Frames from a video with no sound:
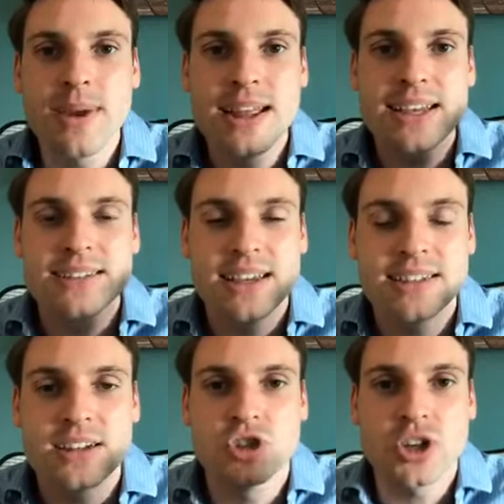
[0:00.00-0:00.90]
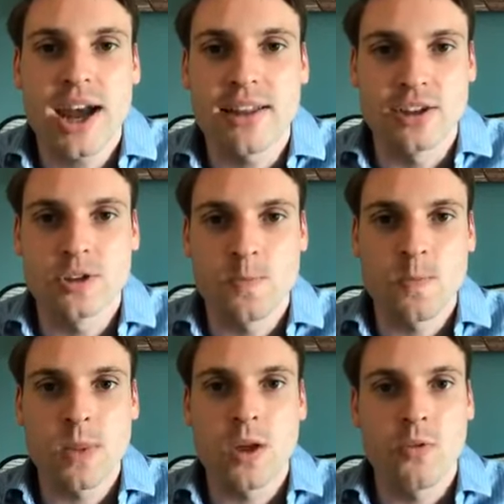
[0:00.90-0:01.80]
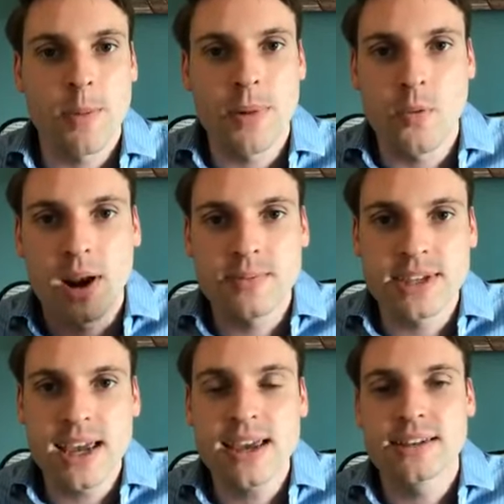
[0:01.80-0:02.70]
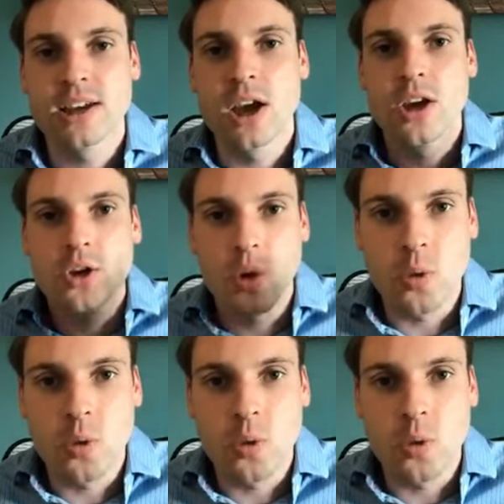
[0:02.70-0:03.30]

Maybe this is a challenge, right? But what I'm saying is,